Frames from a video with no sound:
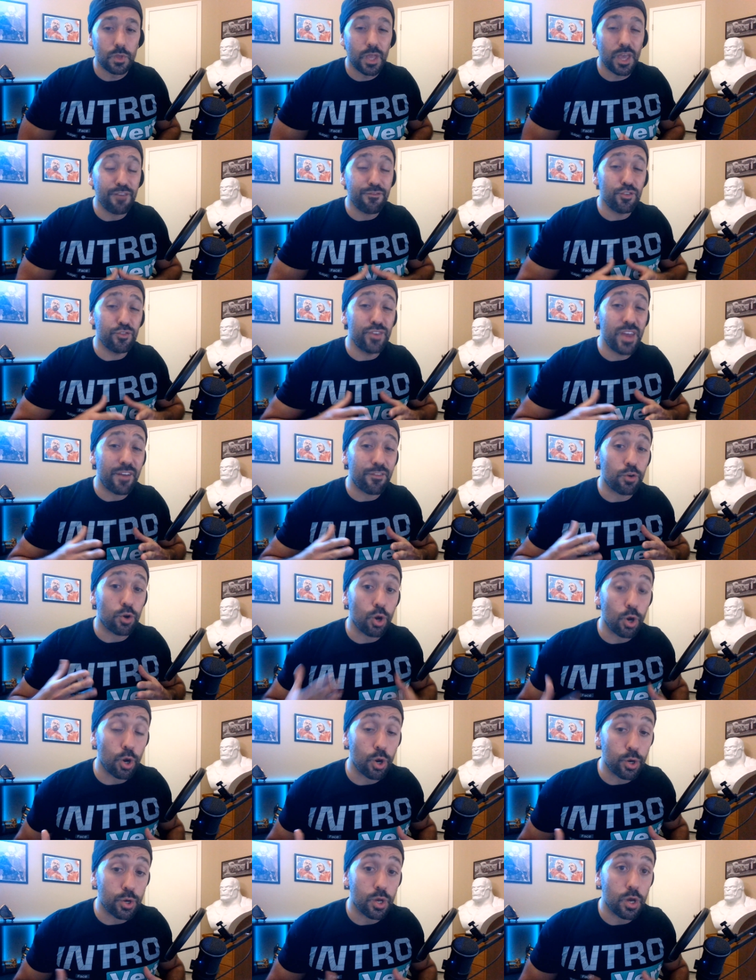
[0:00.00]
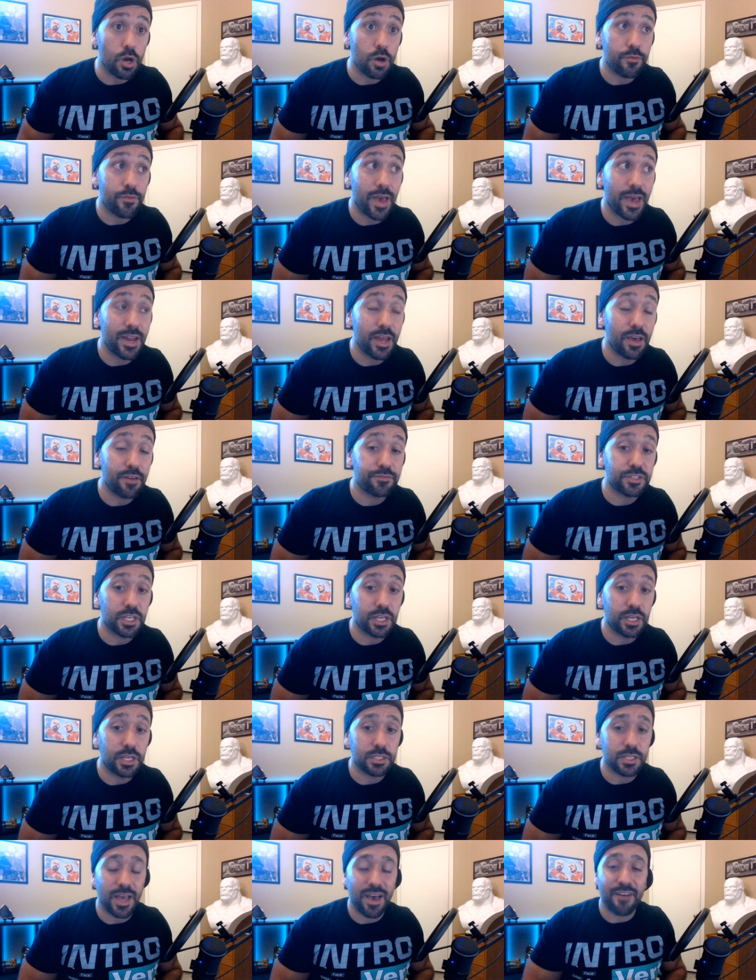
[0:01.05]
If you've never heard of
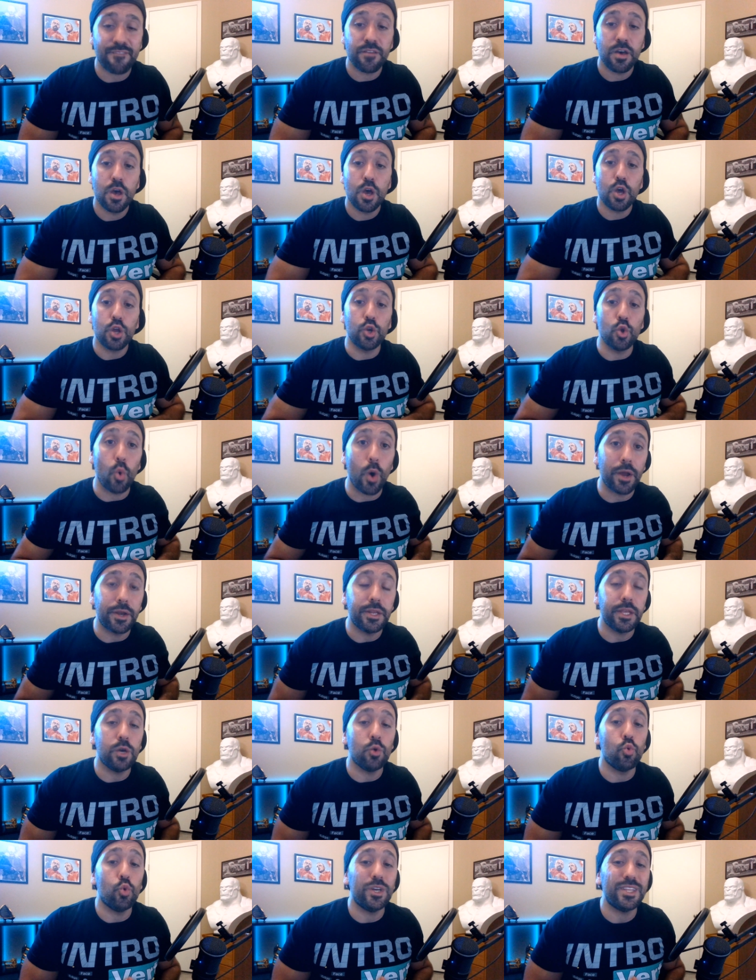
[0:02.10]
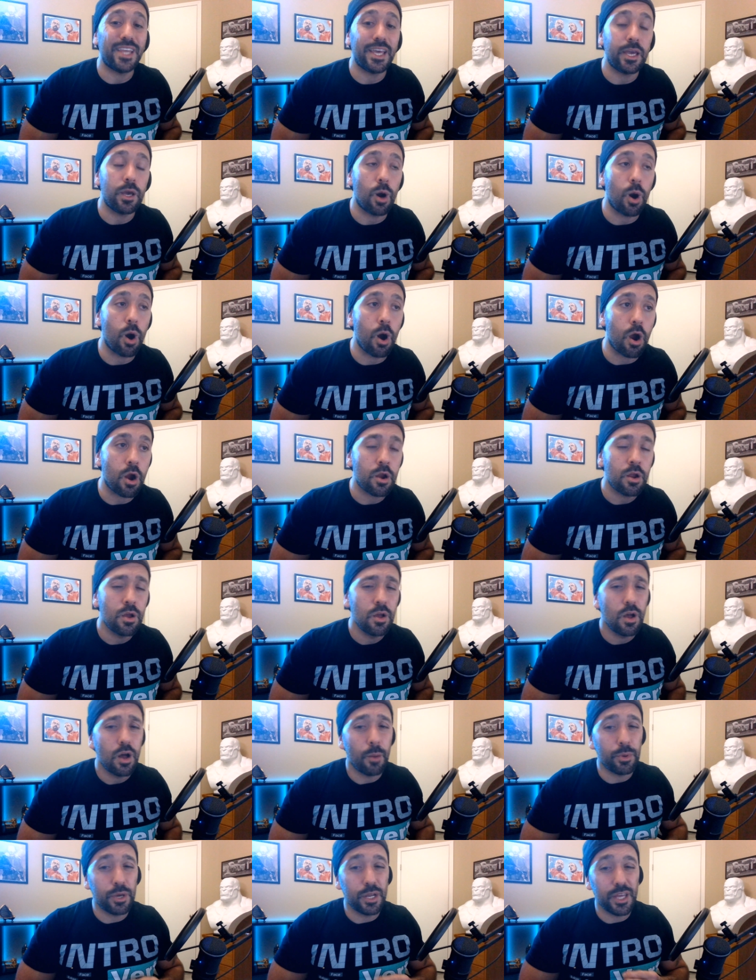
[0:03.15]
NFTs, I have no idea what they are.
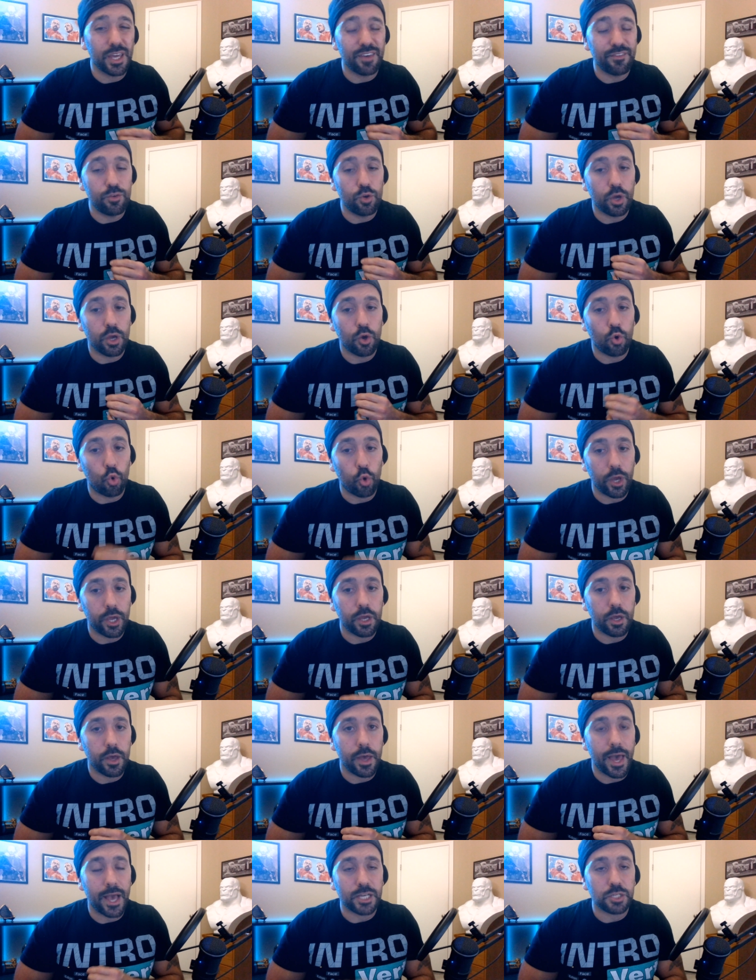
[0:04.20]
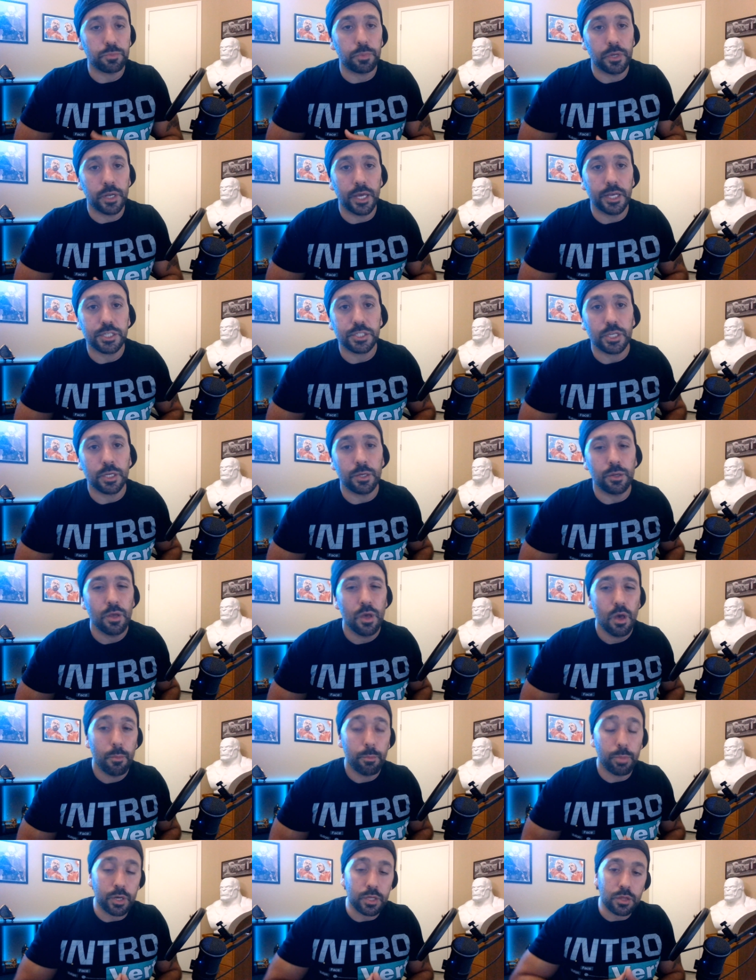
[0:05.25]
I'm going to give you a quick explanation,
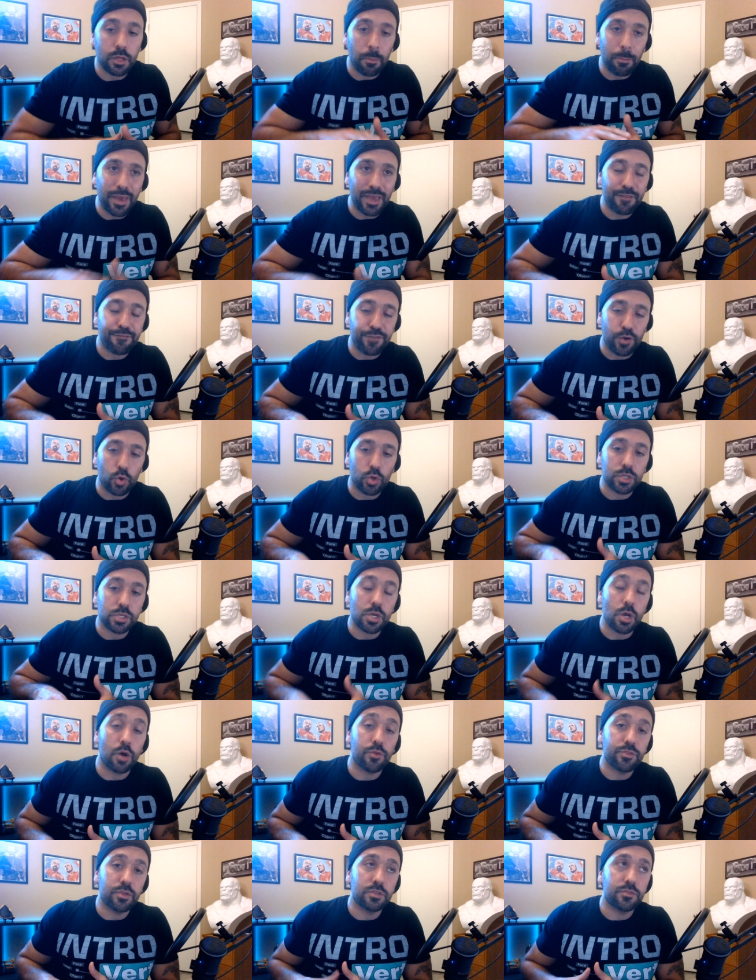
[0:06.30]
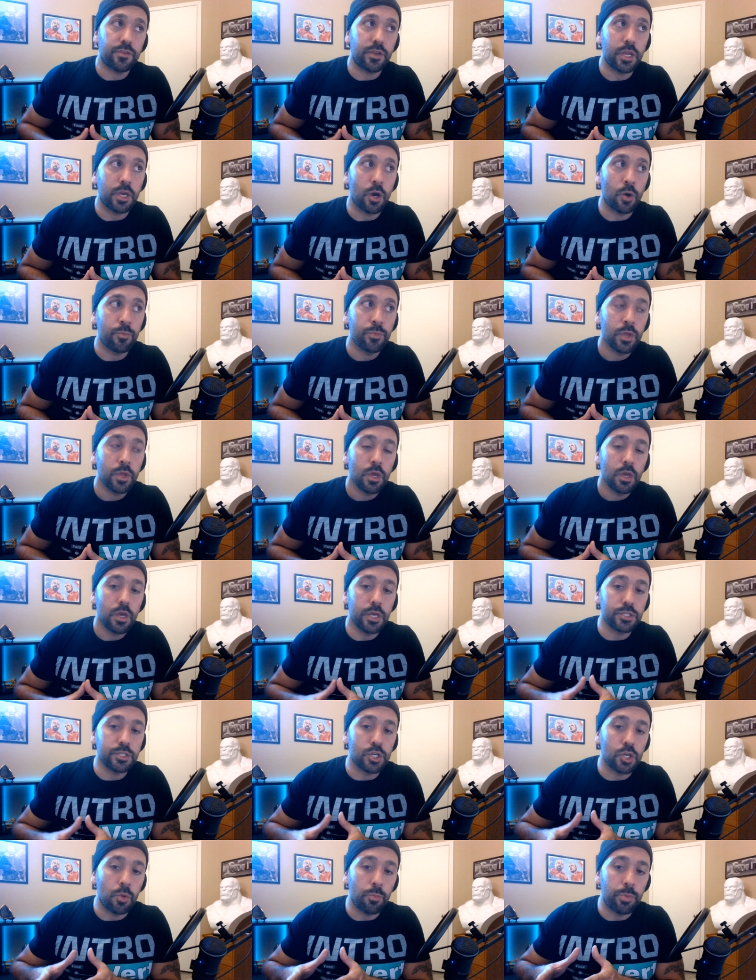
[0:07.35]
but the main focus of this video
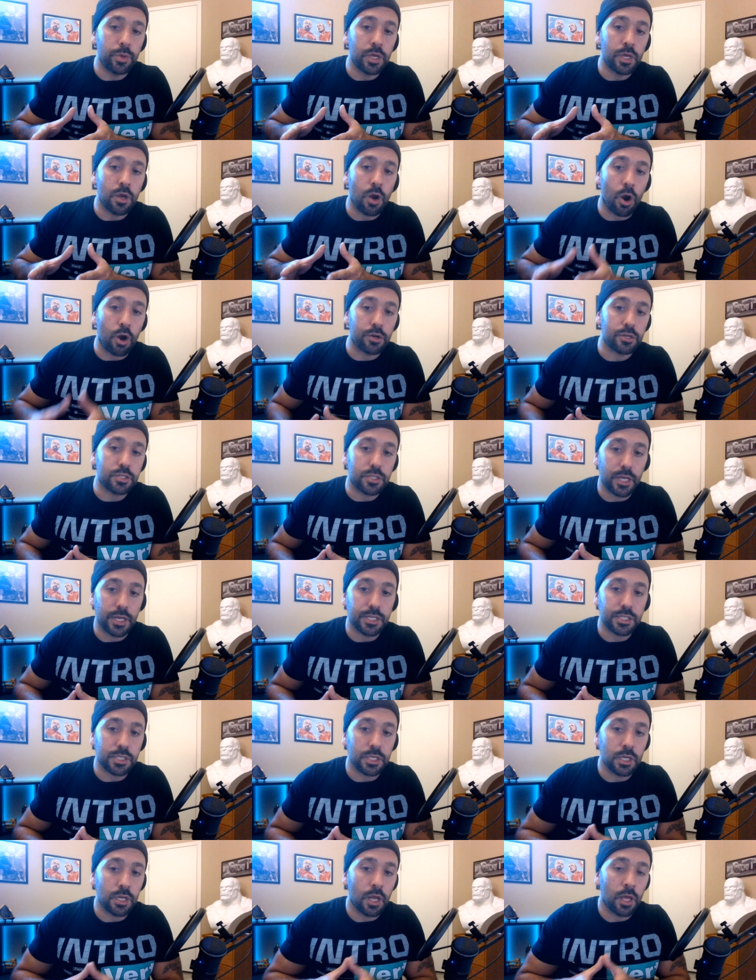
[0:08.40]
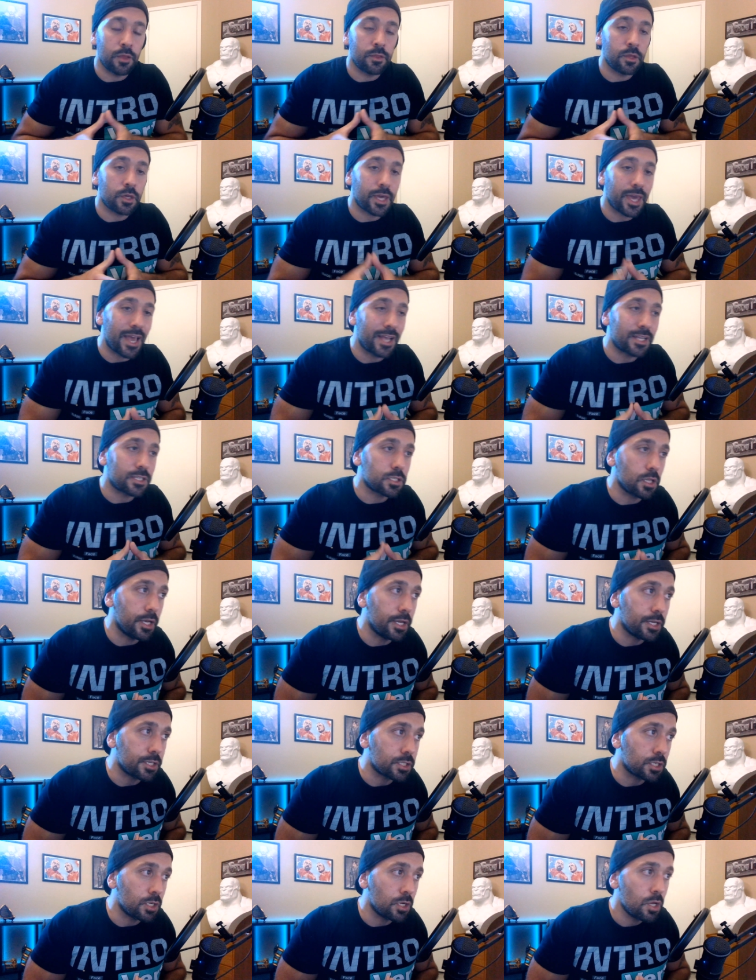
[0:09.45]
is going to be ArtStation and the
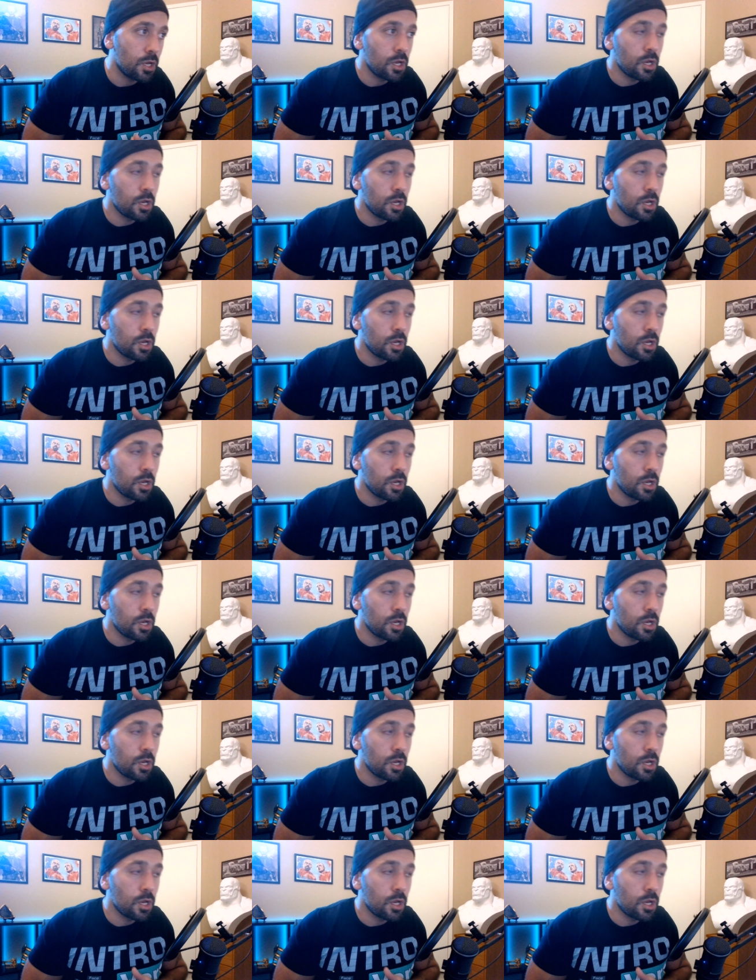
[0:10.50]
cancellation